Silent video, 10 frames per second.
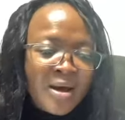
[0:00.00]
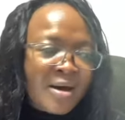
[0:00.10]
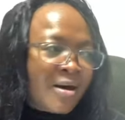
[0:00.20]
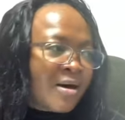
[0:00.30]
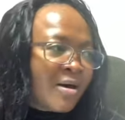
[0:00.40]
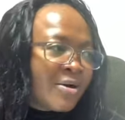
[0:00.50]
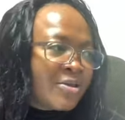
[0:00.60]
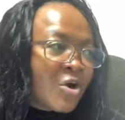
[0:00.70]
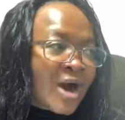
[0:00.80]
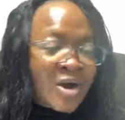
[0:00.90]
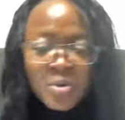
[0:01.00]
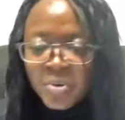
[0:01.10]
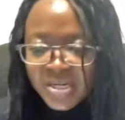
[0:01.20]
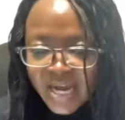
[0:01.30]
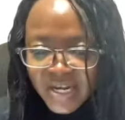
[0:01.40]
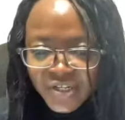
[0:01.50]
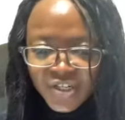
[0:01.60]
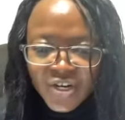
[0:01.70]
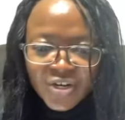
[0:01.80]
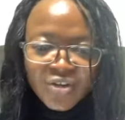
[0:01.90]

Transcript: your accommodation,